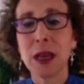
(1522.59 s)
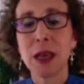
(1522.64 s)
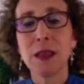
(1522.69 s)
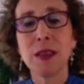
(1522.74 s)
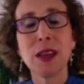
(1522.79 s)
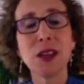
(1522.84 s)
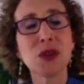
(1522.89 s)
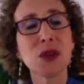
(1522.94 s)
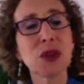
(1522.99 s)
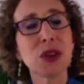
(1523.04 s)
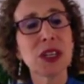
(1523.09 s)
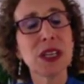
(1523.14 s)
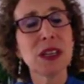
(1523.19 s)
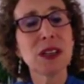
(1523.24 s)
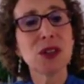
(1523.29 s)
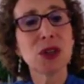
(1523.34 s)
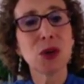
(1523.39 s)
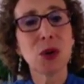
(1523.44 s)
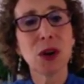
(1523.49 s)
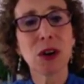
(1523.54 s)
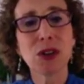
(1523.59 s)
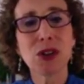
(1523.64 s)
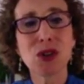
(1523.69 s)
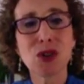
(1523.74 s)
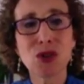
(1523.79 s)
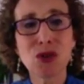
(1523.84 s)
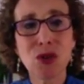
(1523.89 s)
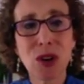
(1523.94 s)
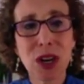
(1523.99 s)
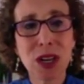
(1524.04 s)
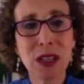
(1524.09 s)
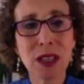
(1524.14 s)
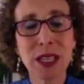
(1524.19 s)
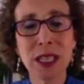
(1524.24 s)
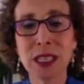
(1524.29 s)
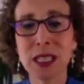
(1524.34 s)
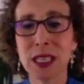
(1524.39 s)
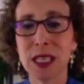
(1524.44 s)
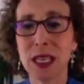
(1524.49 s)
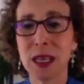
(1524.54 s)
These are kids who are
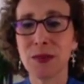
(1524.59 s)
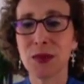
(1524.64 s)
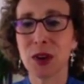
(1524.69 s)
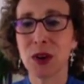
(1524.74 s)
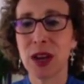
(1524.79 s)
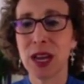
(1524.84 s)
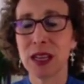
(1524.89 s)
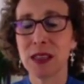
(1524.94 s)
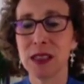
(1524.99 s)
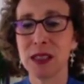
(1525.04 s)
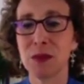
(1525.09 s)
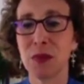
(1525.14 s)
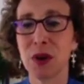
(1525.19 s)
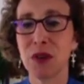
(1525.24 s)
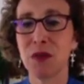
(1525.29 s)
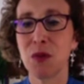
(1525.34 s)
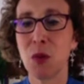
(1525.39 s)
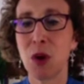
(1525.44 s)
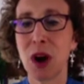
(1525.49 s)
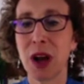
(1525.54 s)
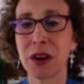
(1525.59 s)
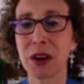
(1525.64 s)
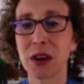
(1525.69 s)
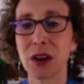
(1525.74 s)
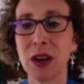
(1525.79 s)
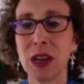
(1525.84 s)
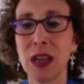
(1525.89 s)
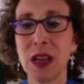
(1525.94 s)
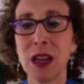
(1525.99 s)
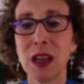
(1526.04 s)
struggling to keep their heads above water.